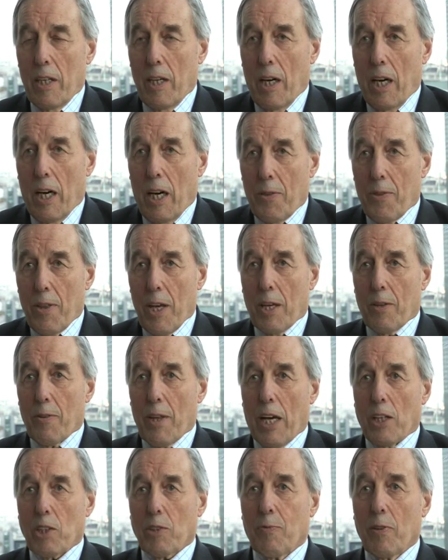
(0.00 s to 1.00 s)
I
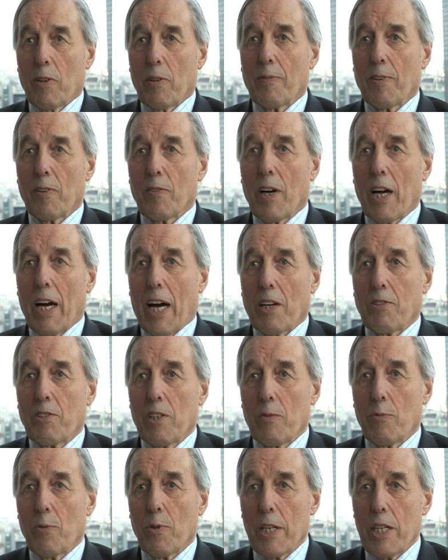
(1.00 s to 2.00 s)
think that's for a
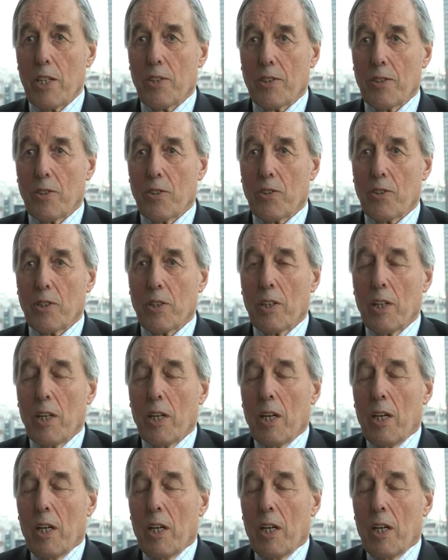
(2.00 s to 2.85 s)
variety of reasons.